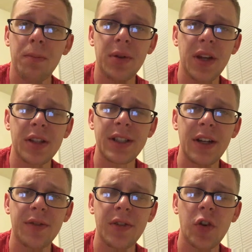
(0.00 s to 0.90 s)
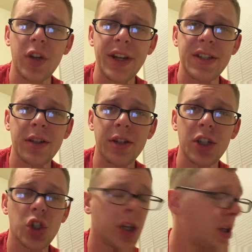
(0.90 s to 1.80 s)
But that's enough of all that
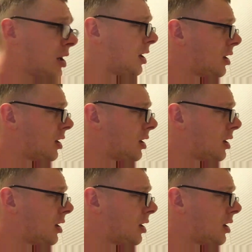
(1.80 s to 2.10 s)
serious shit.